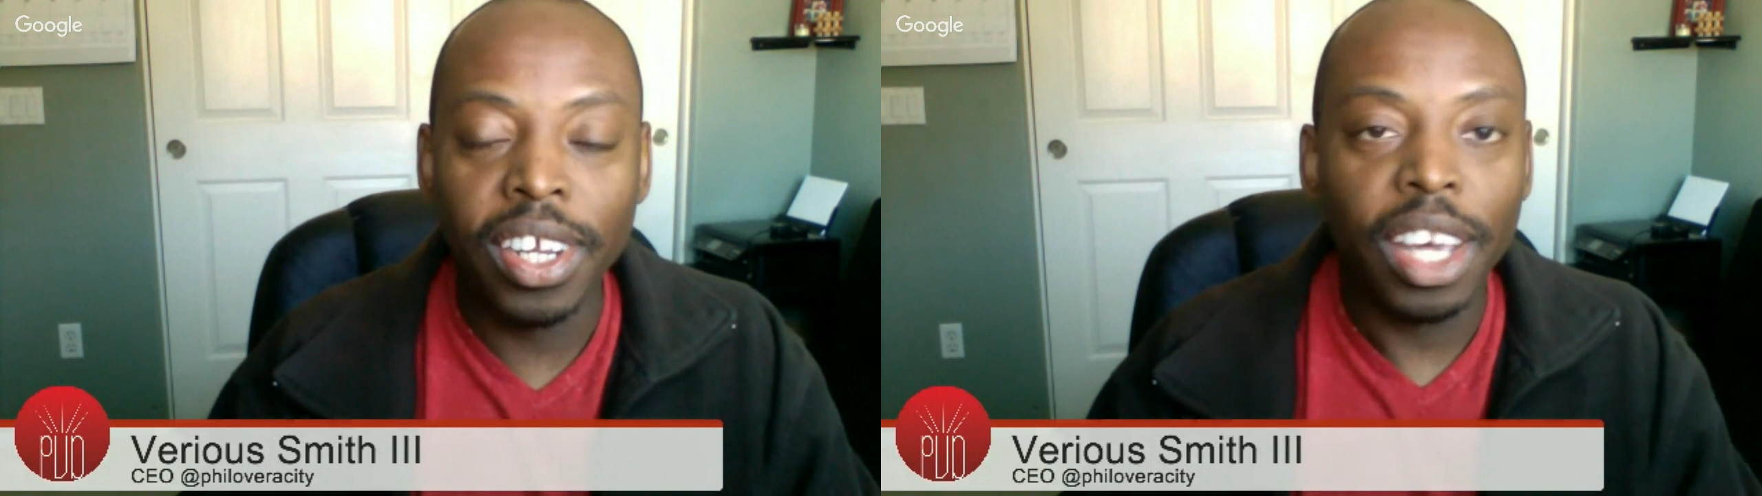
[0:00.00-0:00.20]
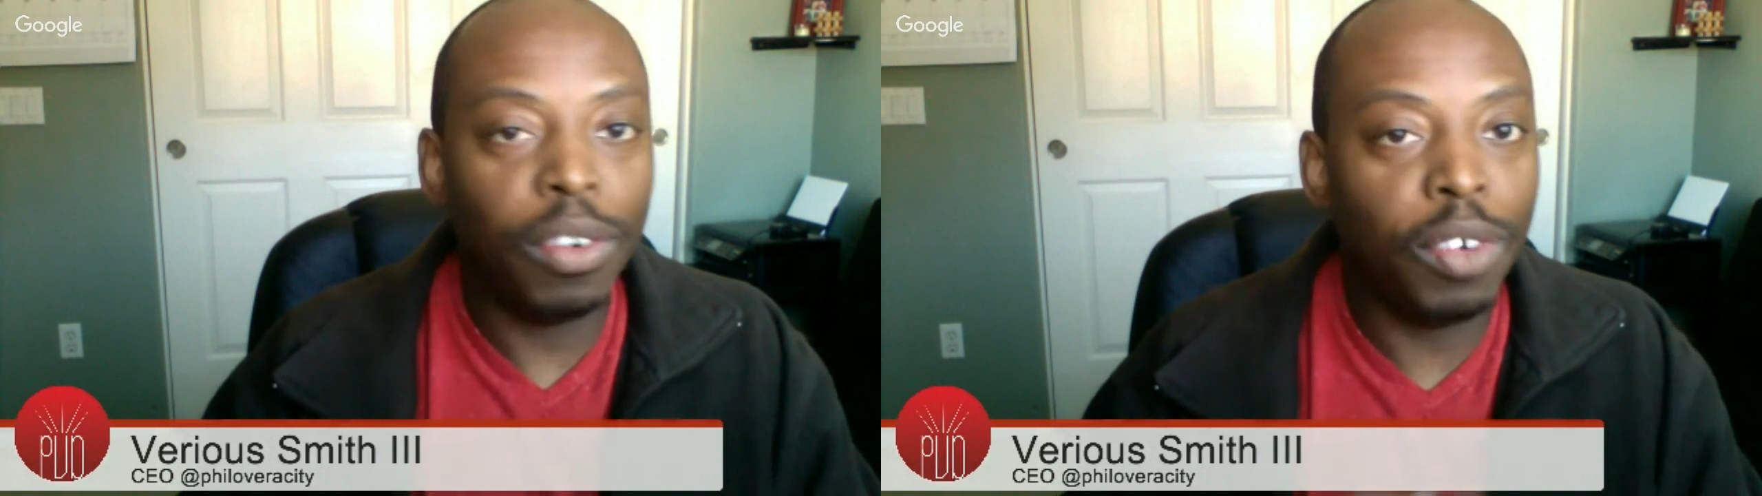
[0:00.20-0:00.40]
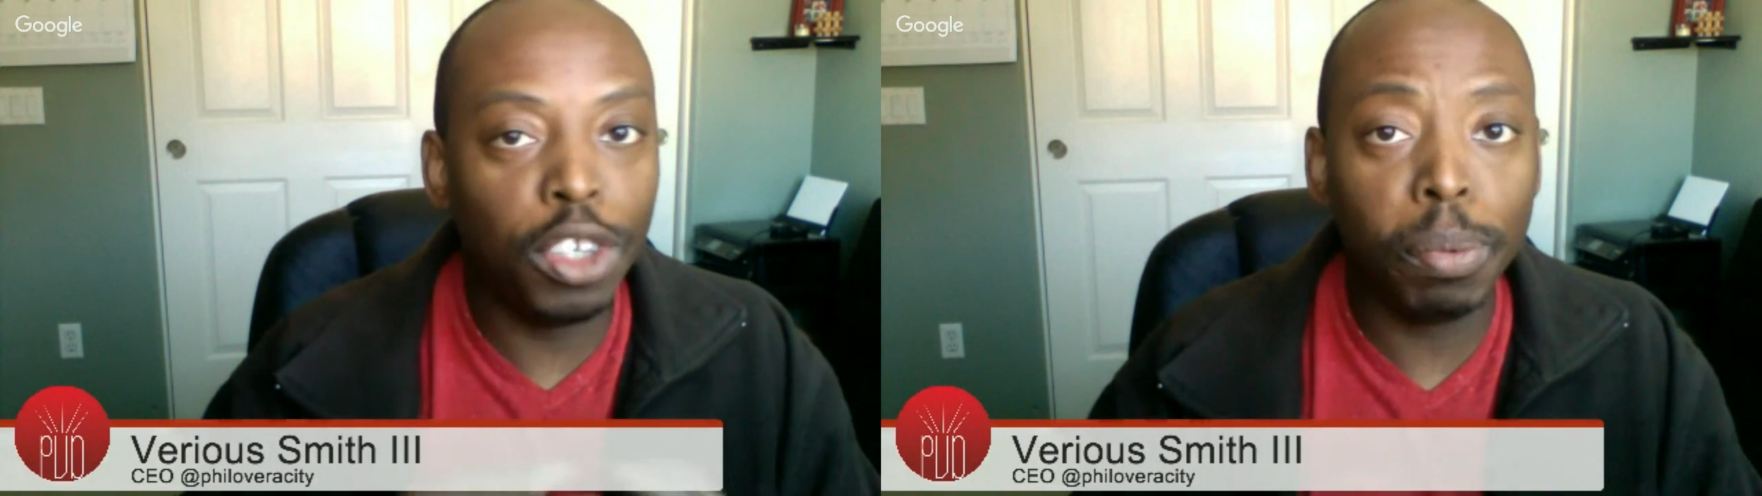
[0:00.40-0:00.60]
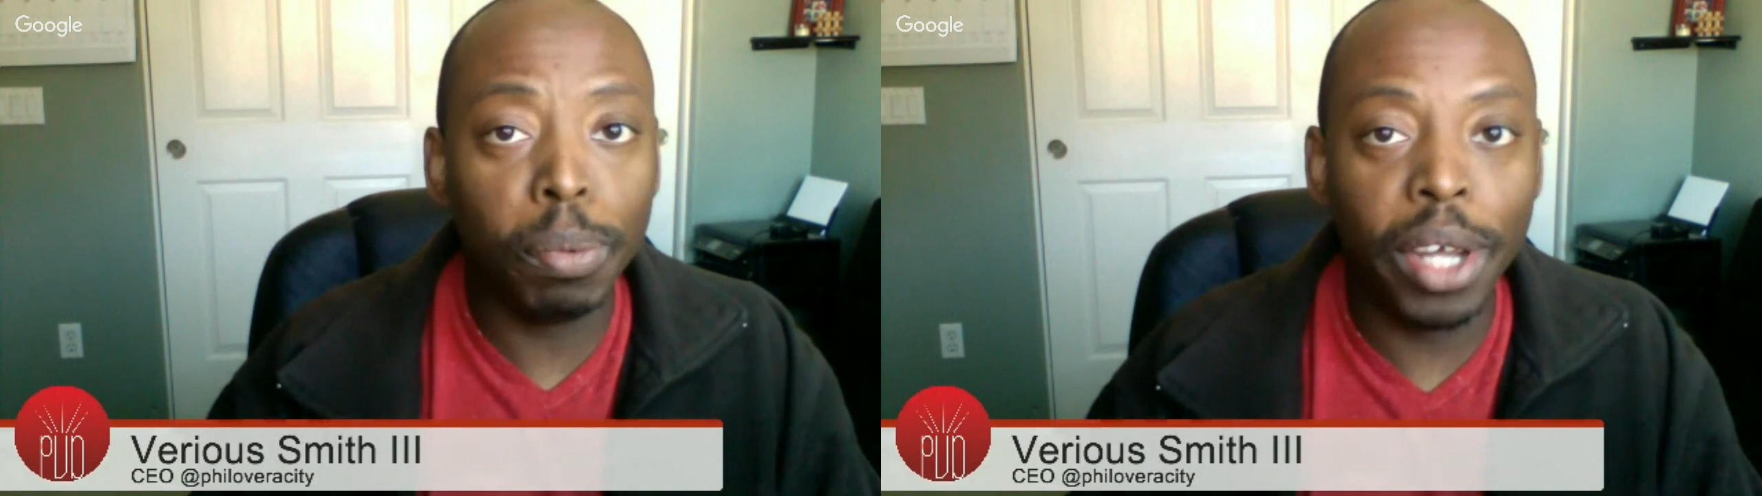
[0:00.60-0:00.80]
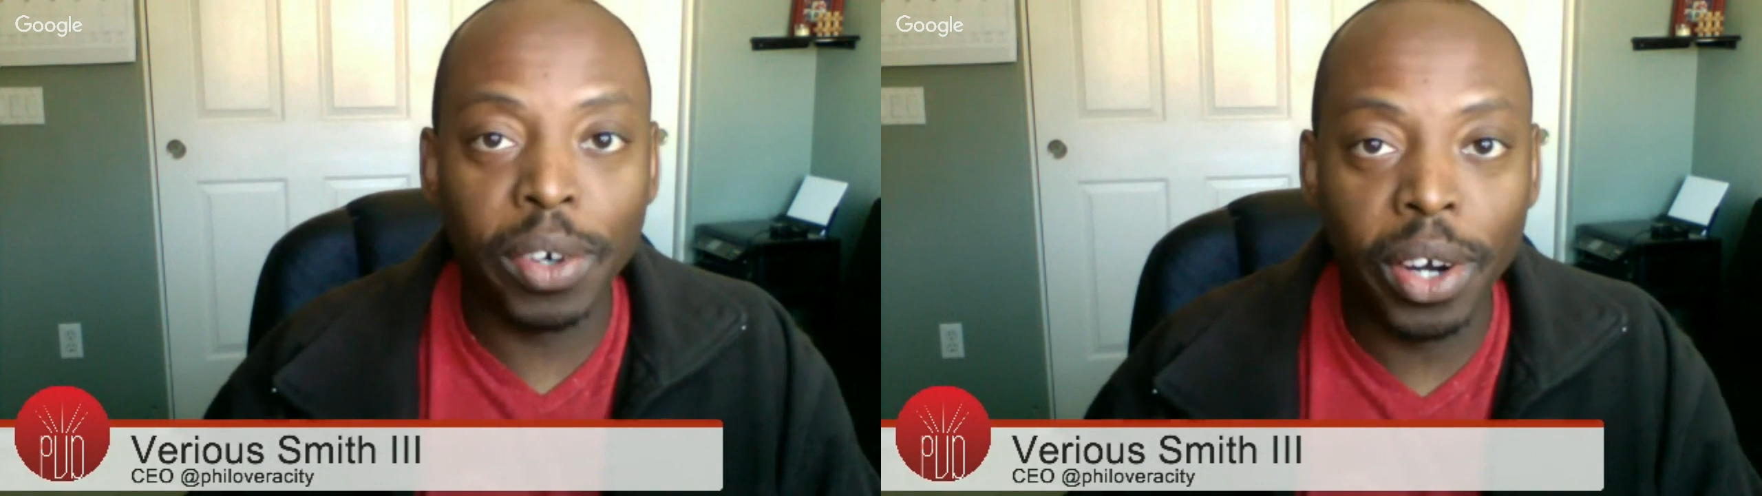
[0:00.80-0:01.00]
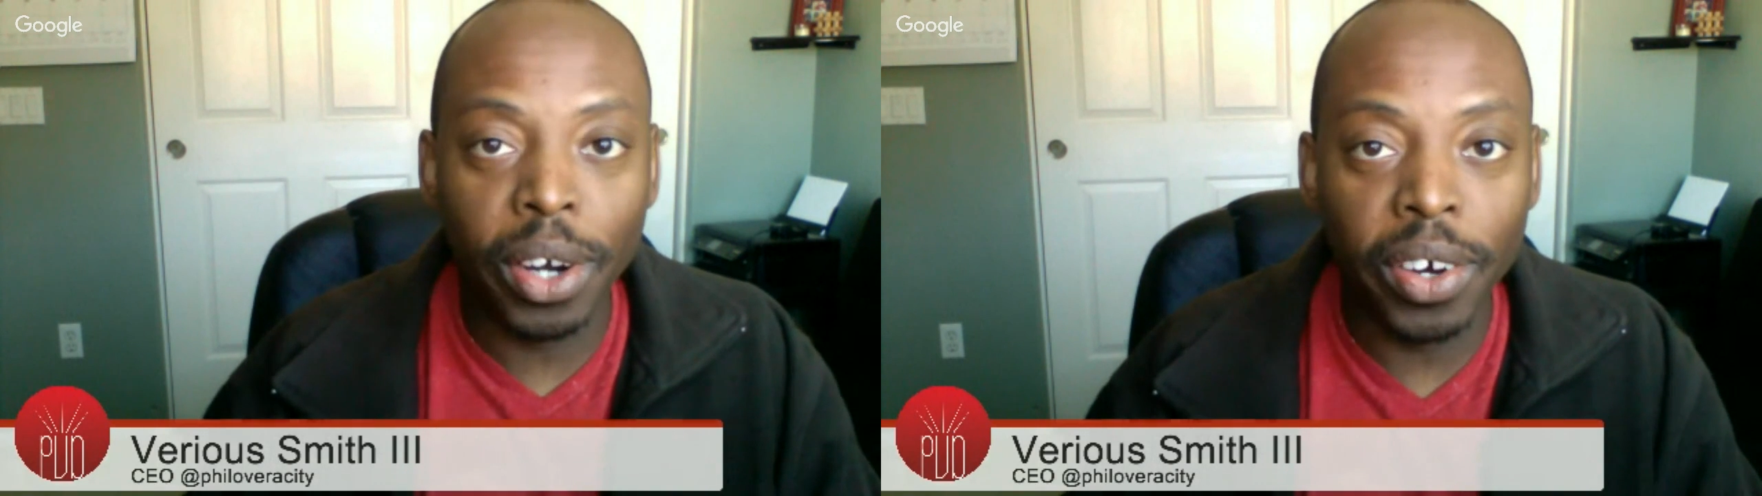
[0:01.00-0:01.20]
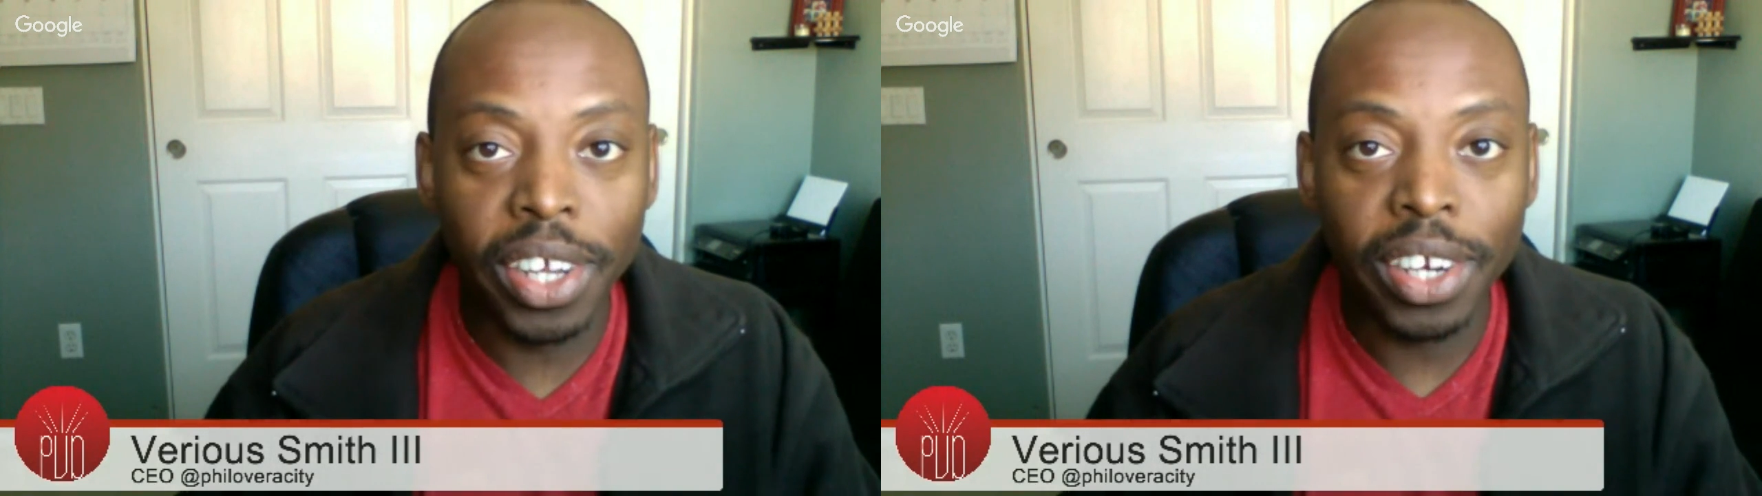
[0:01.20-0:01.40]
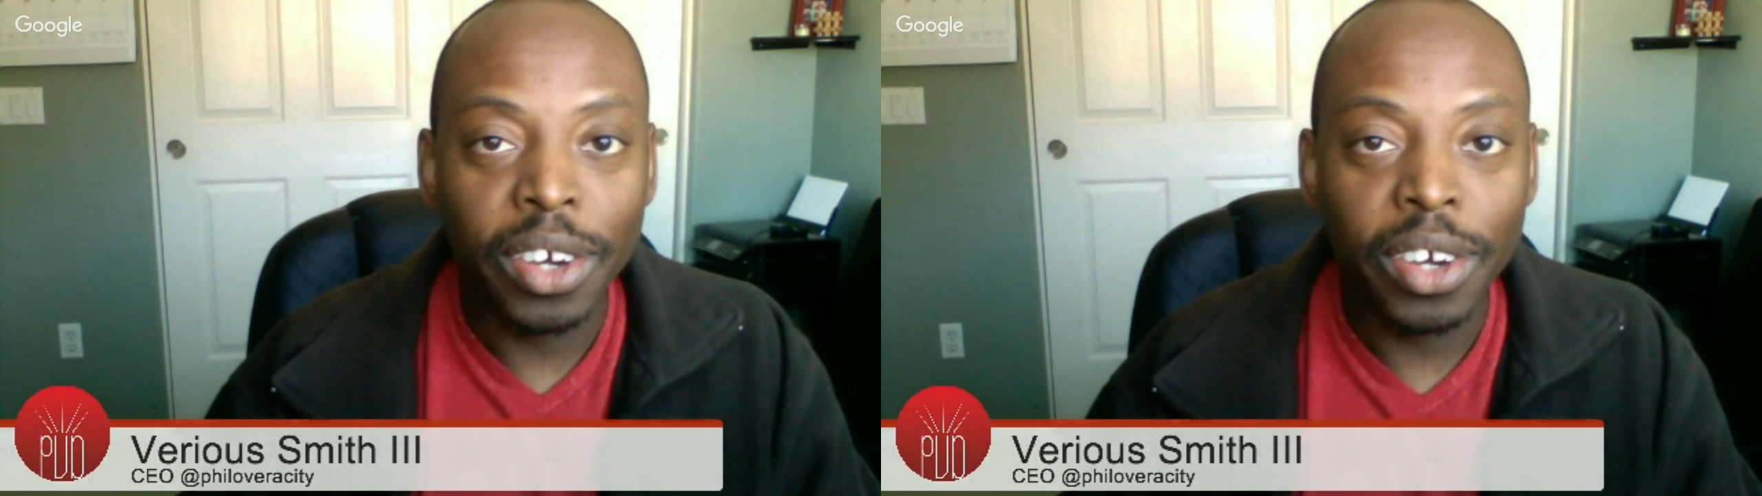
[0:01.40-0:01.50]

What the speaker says: and we just plan to grow it.